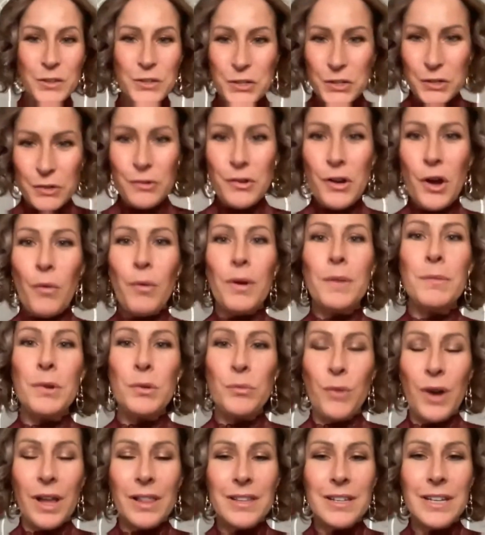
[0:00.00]
Do you know women
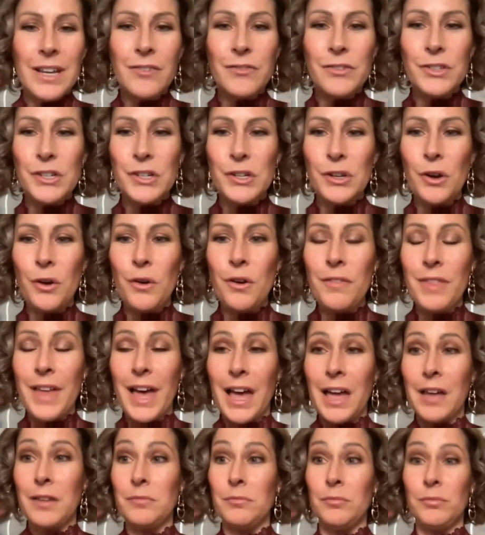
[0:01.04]
well enough to know
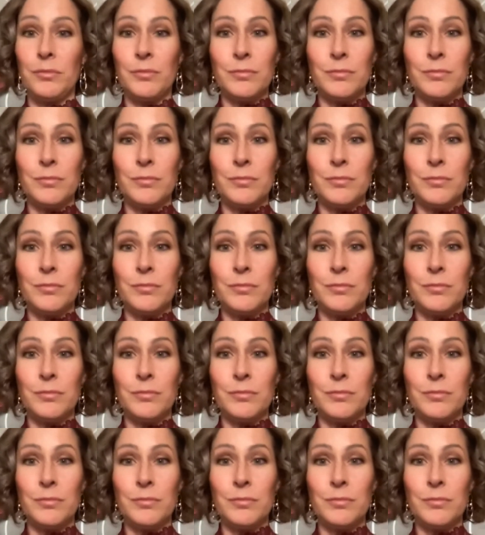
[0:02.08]
that